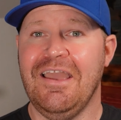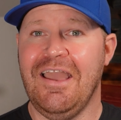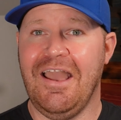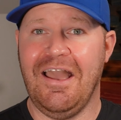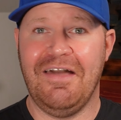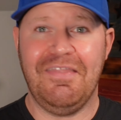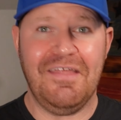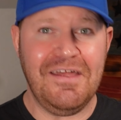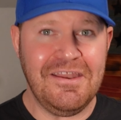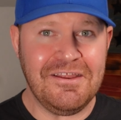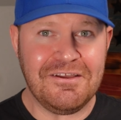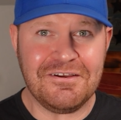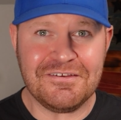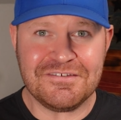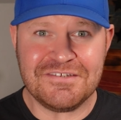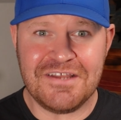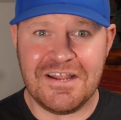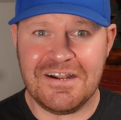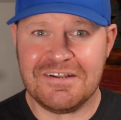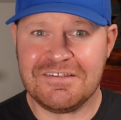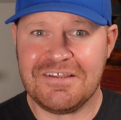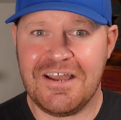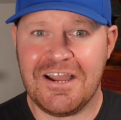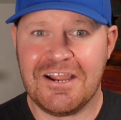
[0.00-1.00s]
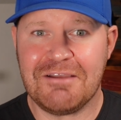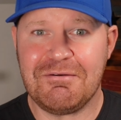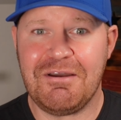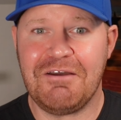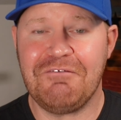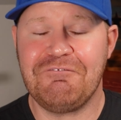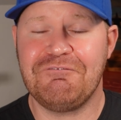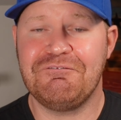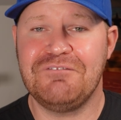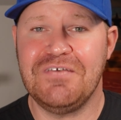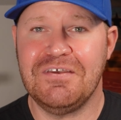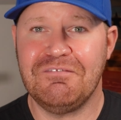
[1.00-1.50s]
And then he goes on to talk about
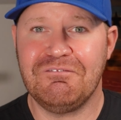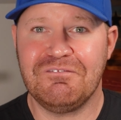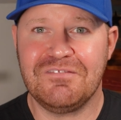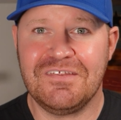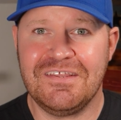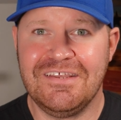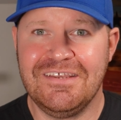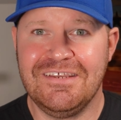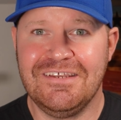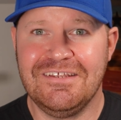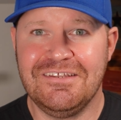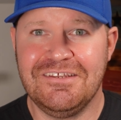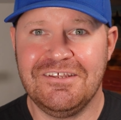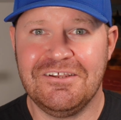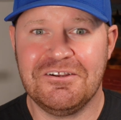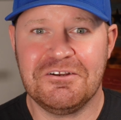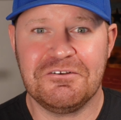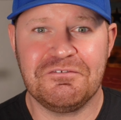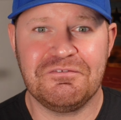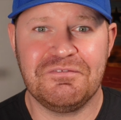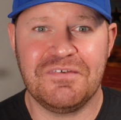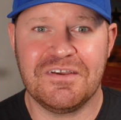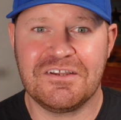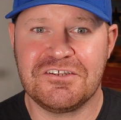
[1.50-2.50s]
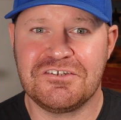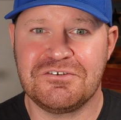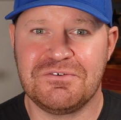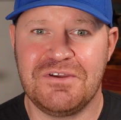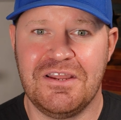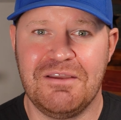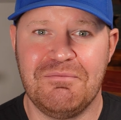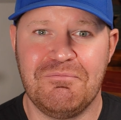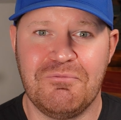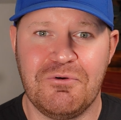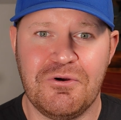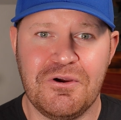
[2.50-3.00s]
15-year fixed
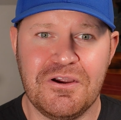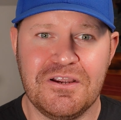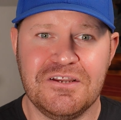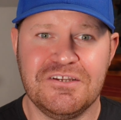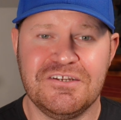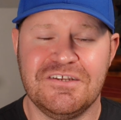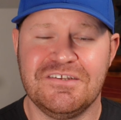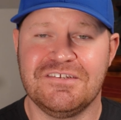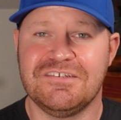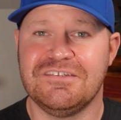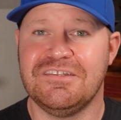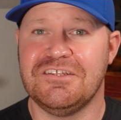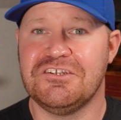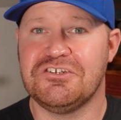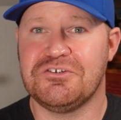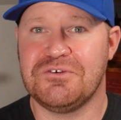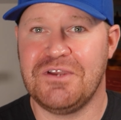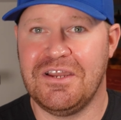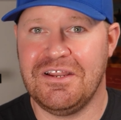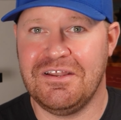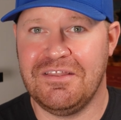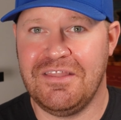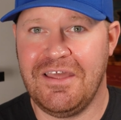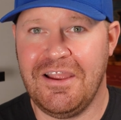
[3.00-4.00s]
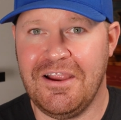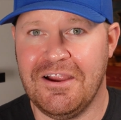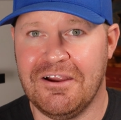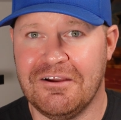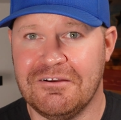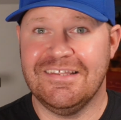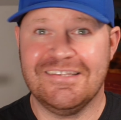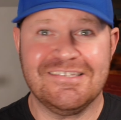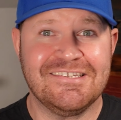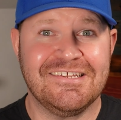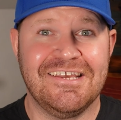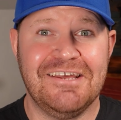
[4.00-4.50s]
rate mortgages and the trend there.
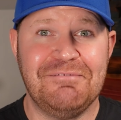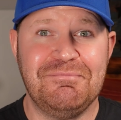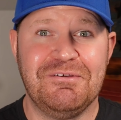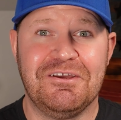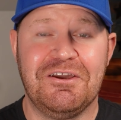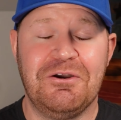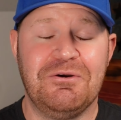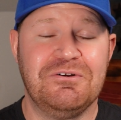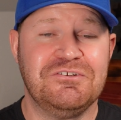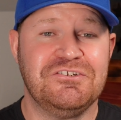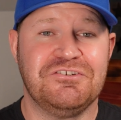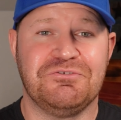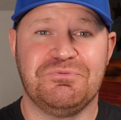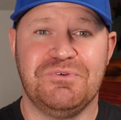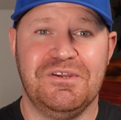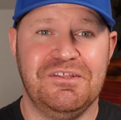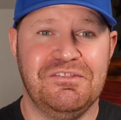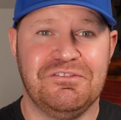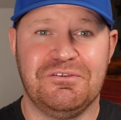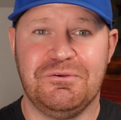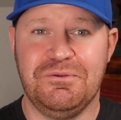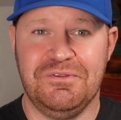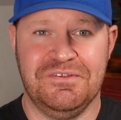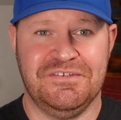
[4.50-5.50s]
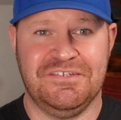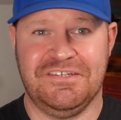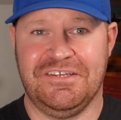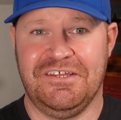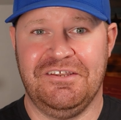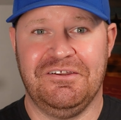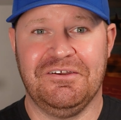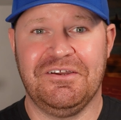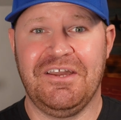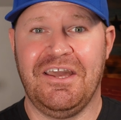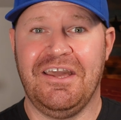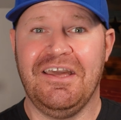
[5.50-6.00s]
This is getting me going just reading through this
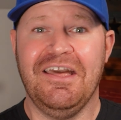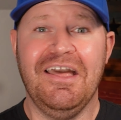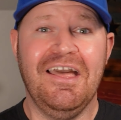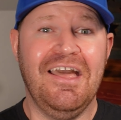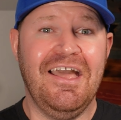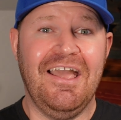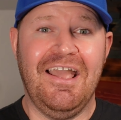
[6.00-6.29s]
again, okay?